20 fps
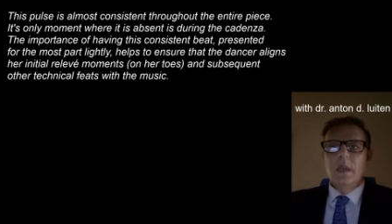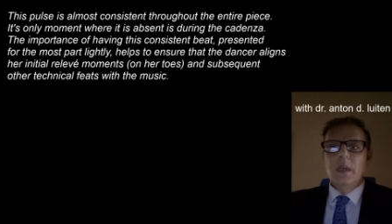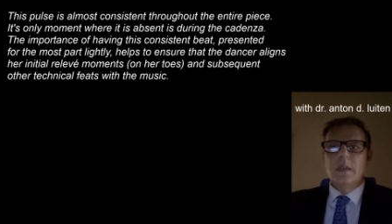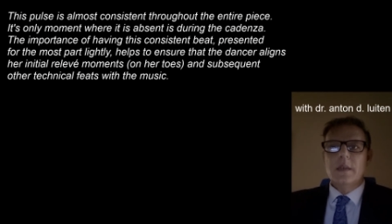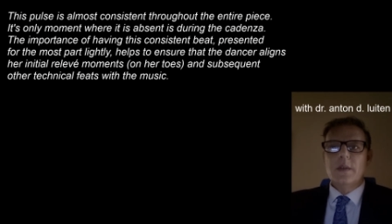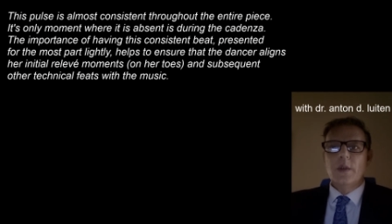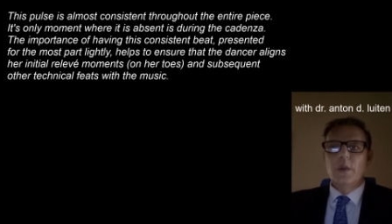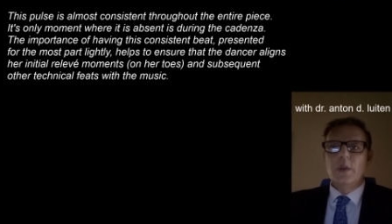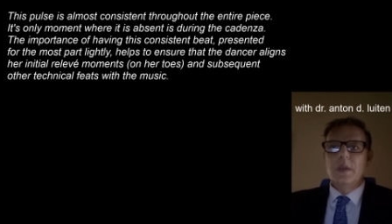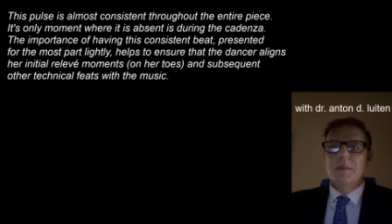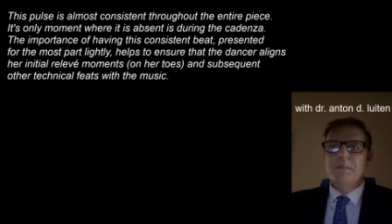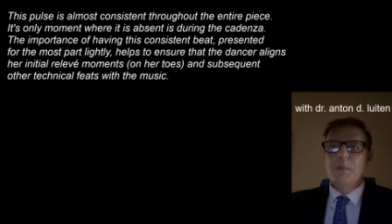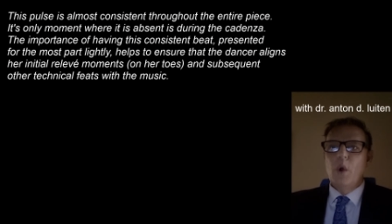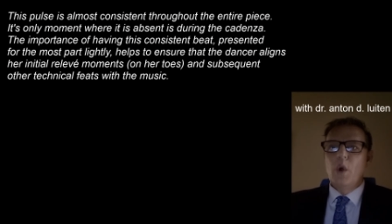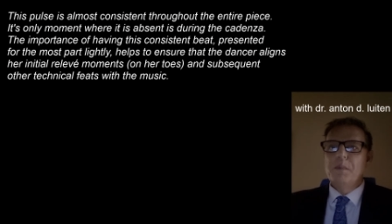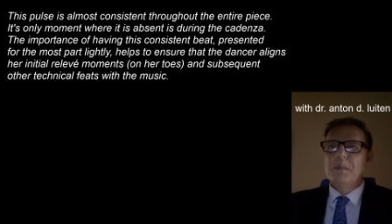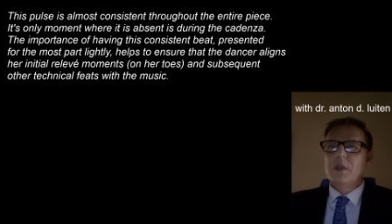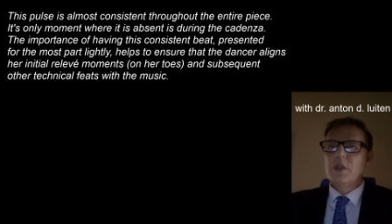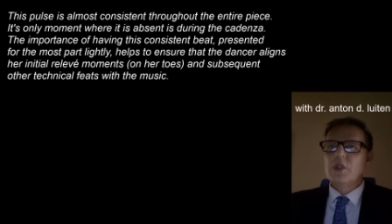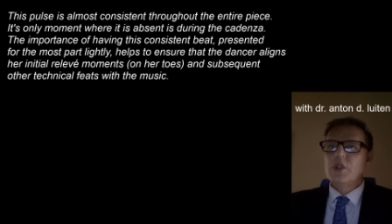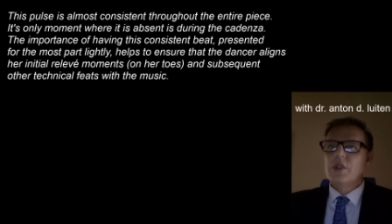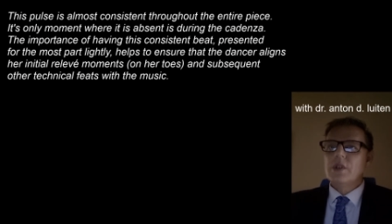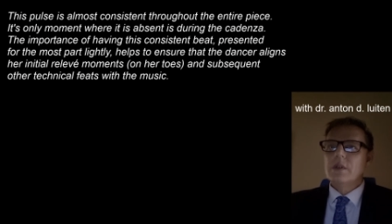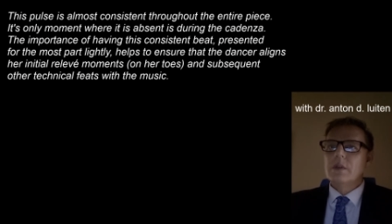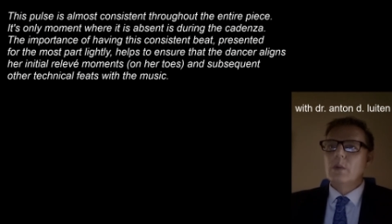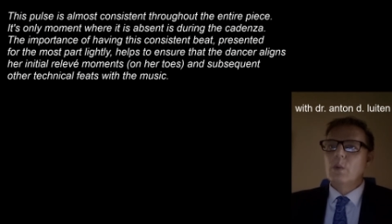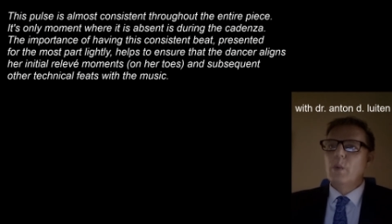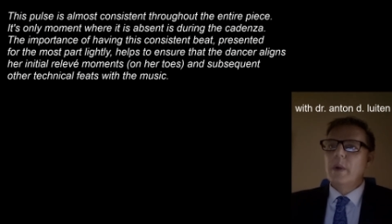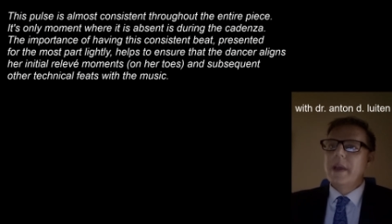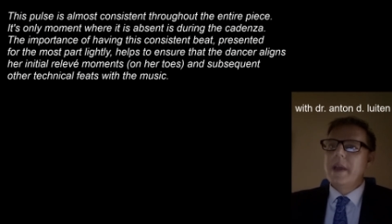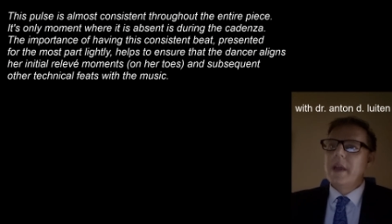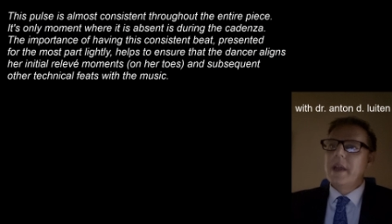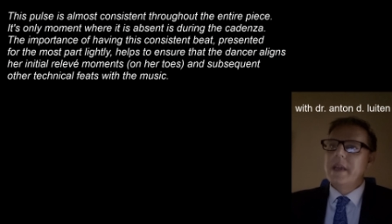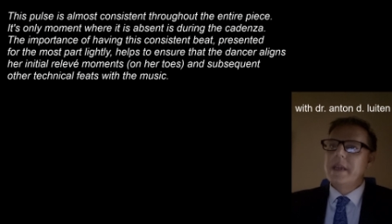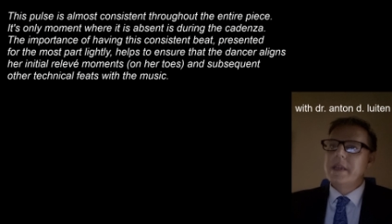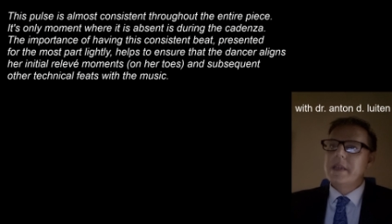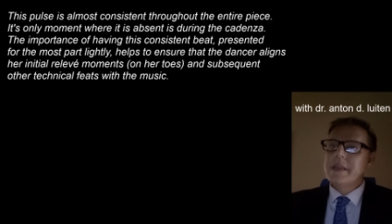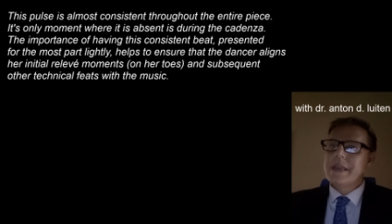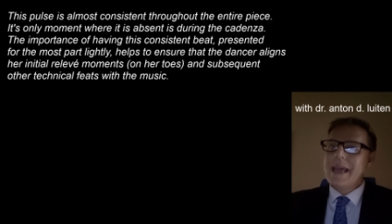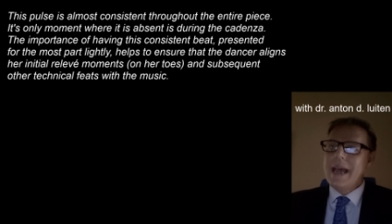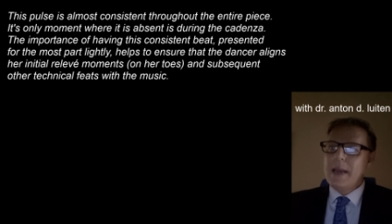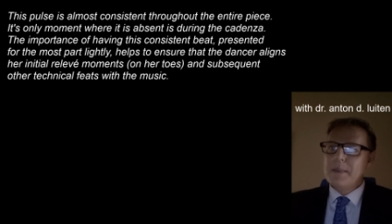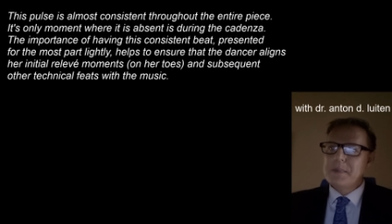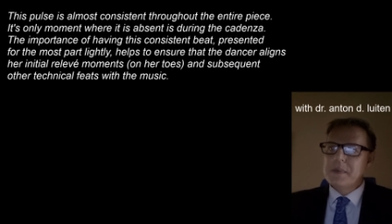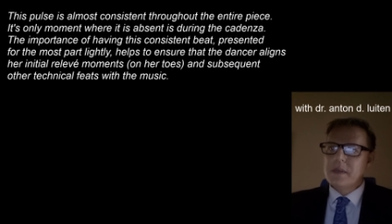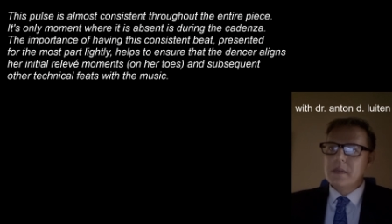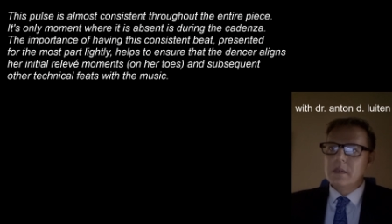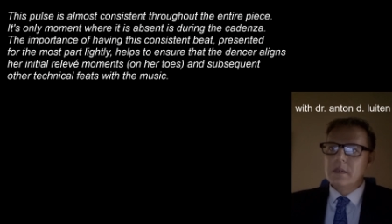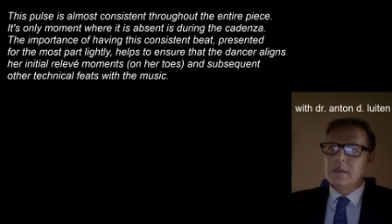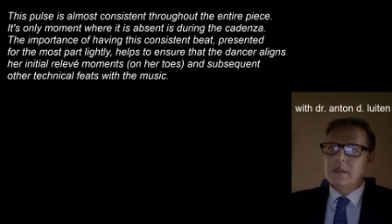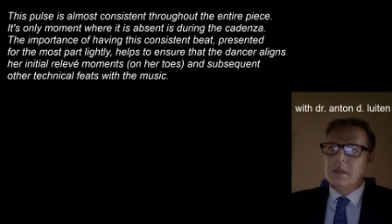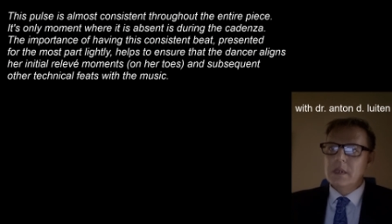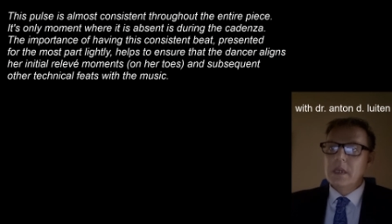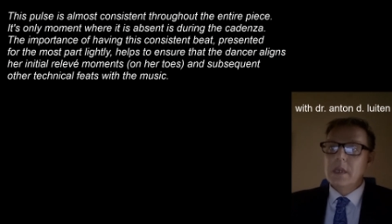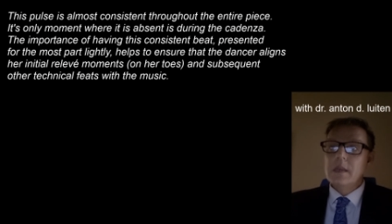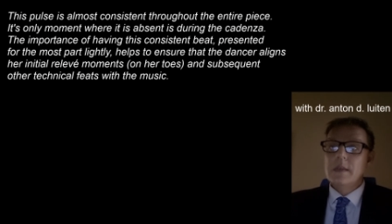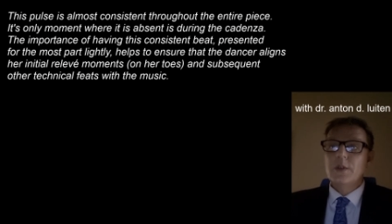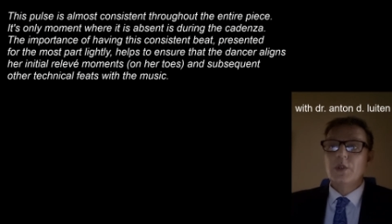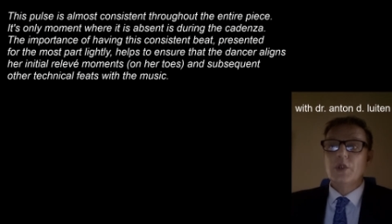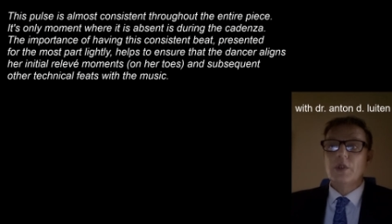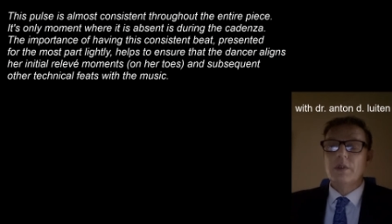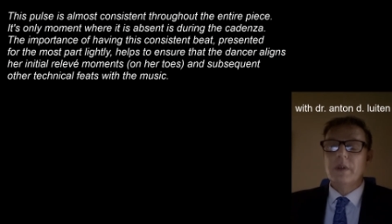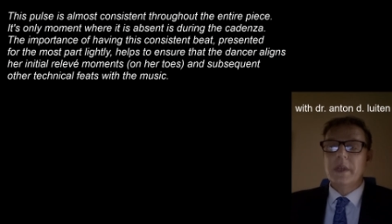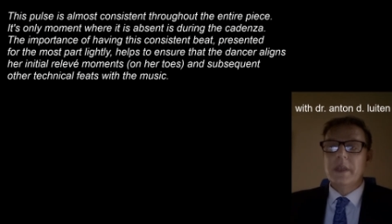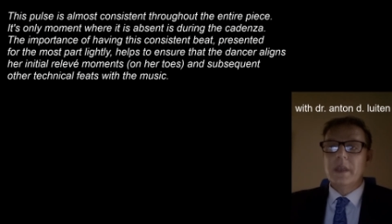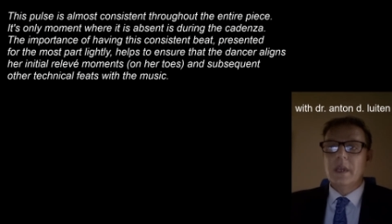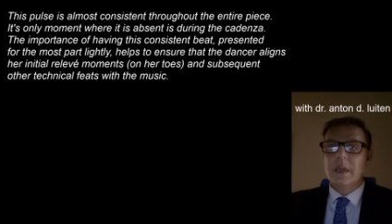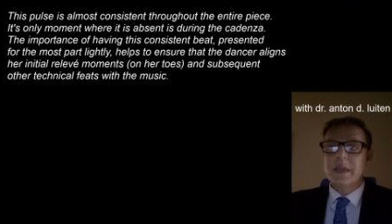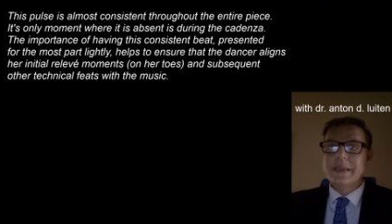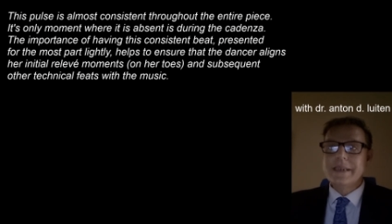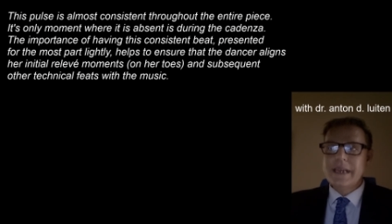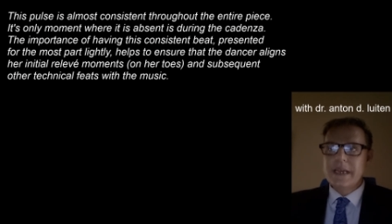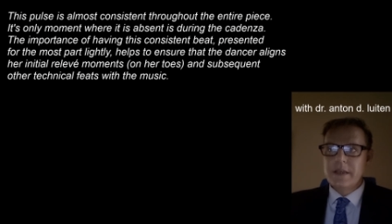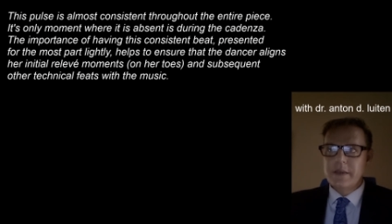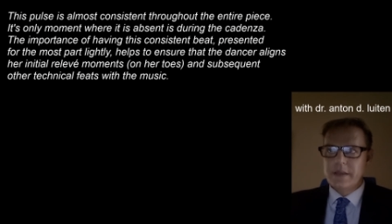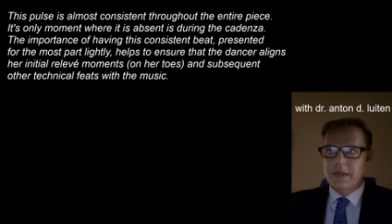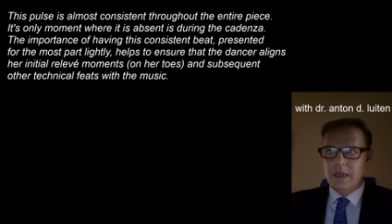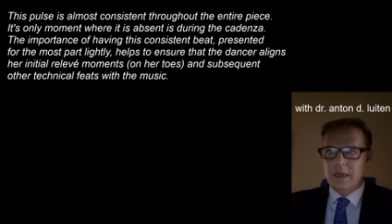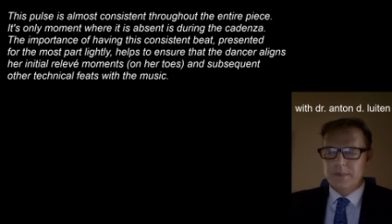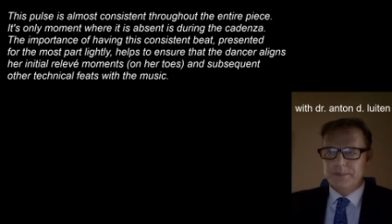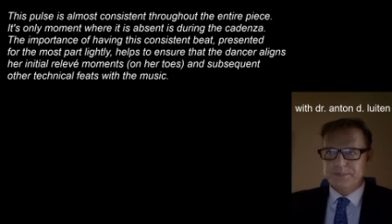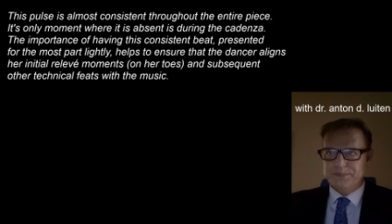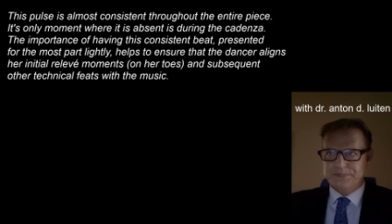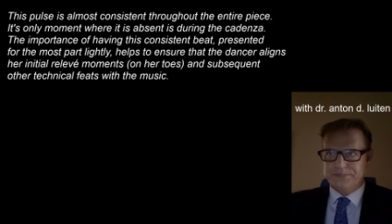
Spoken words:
Its only moment where it is absent is during the cadenza.